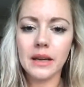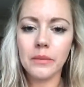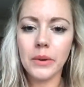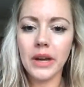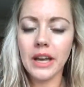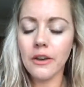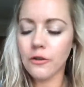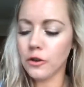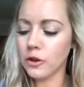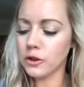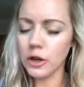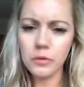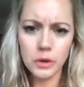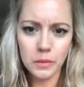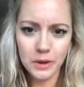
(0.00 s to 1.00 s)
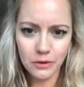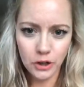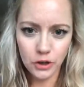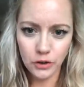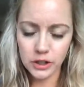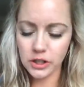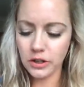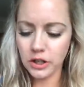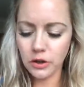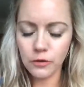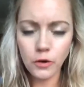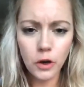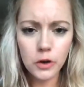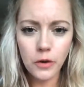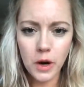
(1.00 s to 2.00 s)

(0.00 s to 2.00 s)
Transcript: But if you don't want to be a recruiter and you've got your